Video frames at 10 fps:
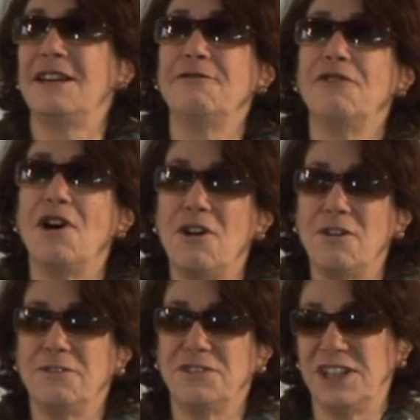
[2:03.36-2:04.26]

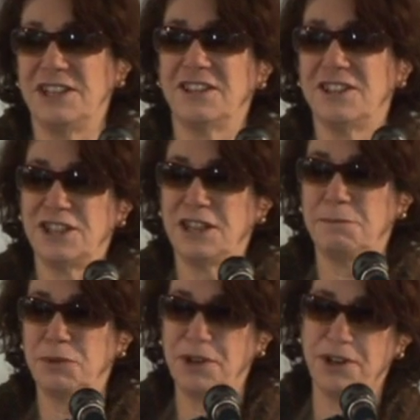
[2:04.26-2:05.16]
involved in
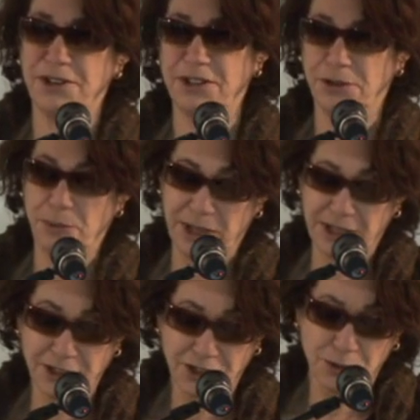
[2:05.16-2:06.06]
contemporary art in the way
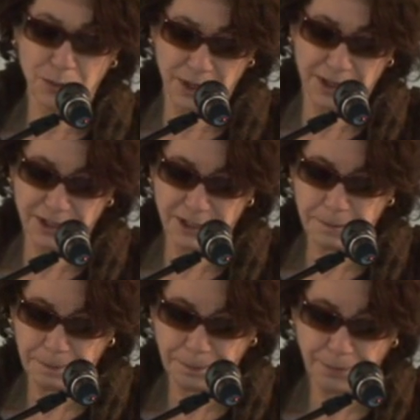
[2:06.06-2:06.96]
that Sue is.
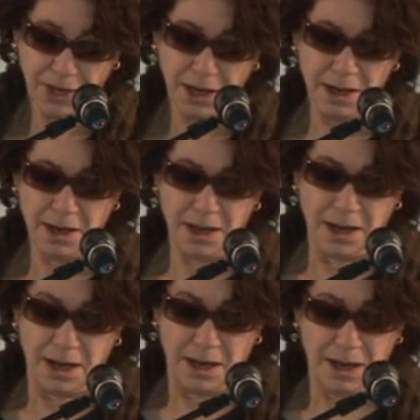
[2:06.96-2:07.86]

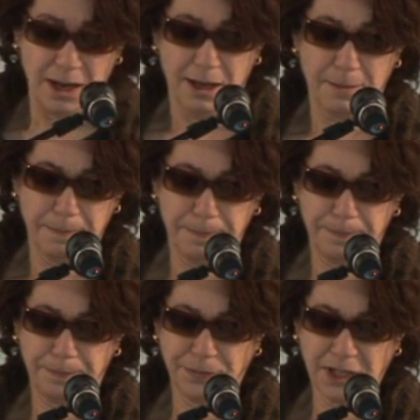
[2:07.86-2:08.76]

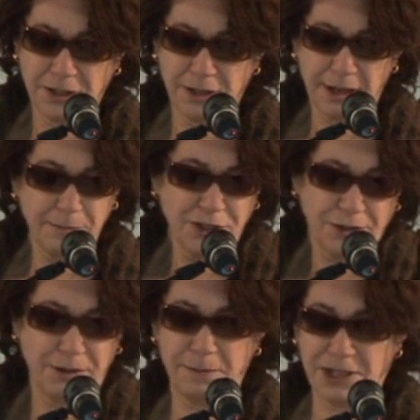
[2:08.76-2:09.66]
I'm just
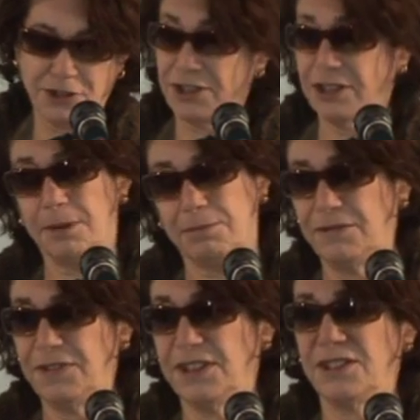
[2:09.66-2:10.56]
going to mention a couple
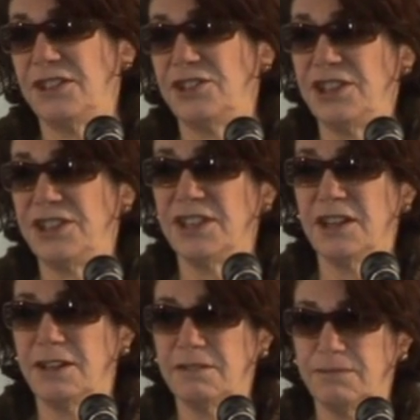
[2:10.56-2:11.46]
of things that she's
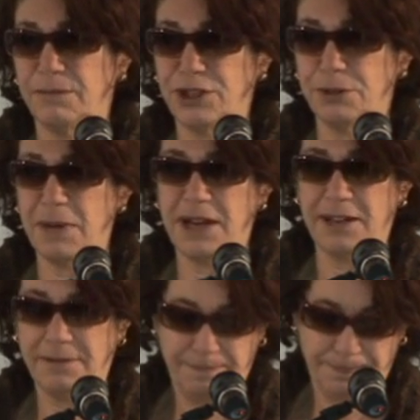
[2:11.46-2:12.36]
done, which
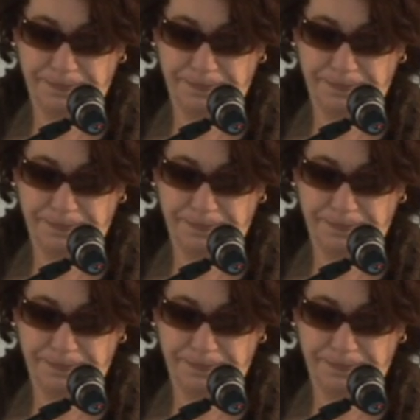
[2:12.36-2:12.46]
may